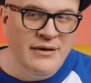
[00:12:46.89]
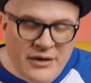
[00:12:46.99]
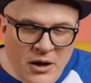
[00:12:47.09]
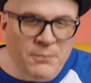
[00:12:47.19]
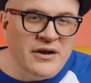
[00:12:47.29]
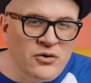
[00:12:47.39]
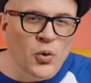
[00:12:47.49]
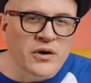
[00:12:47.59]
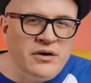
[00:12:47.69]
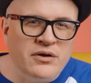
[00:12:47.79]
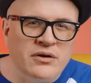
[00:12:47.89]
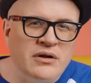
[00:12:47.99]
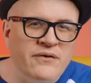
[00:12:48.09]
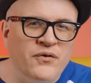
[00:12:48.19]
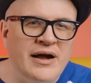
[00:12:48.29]
You know, but in order to
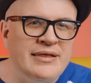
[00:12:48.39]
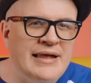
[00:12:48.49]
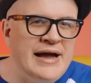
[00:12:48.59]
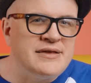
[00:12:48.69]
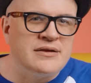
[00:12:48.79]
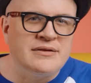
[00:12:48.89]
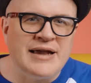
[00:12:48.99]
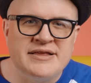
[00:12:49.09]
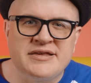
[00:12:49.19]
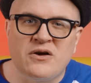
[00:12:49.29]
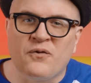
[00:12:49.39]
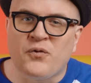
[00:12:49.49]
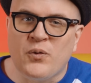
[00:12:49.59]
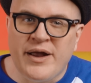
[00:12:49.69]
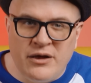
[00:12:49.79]
deliver a nice and tight single
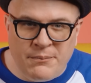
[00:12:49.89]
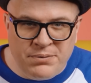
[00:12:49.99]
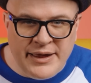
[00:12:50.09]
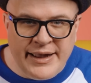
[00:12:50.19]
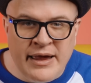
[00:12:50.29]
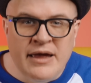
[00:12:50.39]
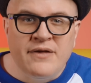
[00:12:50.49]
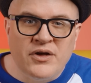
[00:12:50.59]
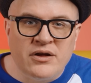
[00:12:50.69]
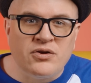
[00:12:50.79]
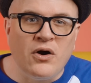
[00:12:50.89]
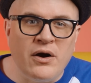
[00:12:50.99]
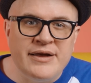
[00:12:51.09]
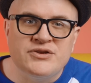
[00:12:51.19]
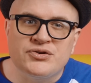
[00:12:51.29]
for radio play, the
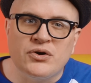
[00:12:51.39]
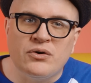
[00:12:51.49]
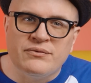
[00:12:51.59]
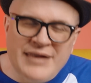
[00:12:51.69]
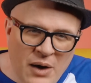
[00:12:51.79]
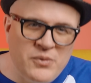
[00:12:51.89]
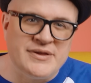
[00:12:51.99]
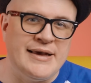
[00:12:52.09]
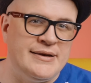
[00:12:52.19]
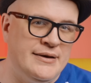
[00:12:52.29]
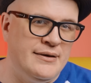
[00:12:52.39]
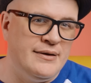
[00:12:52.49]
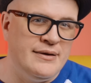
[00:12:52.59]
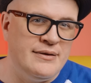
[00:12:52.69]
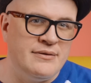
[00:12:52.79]
guitar intro, that was edited.
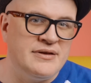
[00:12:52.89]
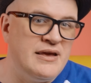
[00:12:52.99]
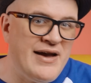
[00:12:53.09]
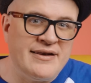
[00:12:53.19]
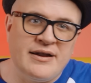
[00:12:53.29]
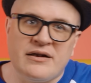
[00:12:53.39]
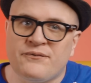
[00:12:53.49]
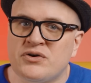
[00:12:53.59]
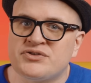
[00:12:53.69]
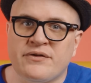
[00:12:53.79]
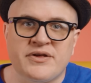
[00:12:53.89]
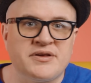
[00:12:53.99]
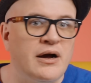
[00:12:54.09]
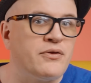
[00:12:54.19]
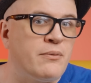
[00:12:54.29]
And Steve had to cut a version of the
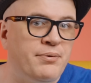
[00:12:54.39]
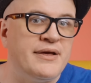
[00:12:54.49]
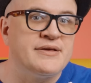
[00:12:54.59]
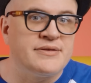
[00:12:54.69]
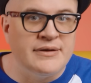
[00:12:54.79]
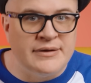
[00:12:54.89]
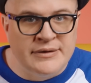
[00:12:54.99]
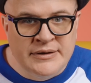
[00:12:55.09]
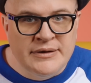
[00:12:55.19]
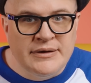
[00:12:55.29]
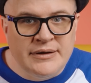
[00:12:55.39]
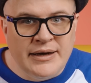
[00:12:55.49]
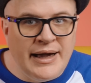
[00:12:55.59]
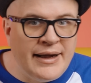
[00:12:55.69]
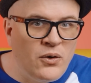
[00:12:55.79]
song that replaced the,
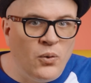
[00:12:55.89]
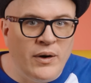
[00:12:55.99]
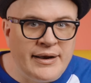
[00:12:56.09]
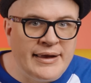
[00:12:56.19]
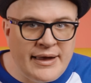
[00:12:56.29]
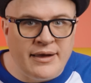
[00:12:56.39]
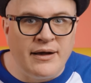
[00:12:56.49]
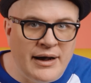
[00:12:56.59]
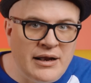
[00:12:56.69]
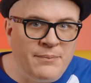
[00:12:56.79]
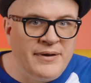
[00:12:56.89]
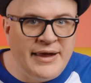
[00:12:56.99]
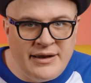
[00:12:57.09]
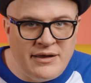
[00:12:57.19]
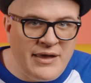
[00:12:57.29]
I don't wanna get caught up in
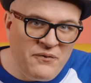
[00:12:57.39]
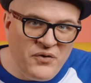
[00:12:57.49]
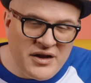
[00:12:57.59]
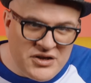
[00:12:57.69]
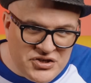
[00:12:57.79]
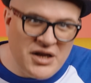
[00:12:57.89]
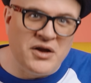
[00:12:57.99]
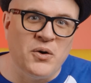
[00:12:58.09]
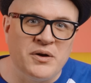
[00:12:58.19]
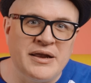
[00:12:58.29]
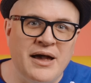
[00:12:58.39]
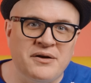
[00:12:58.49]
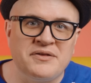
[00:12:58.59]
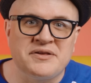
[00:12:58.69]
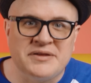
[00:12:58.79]
any of that funky shit going
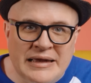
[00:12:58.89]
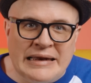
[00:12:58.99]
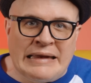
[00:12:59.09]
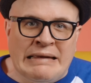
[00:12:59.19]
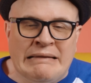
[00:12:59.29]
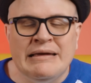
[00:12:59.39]
down in the city,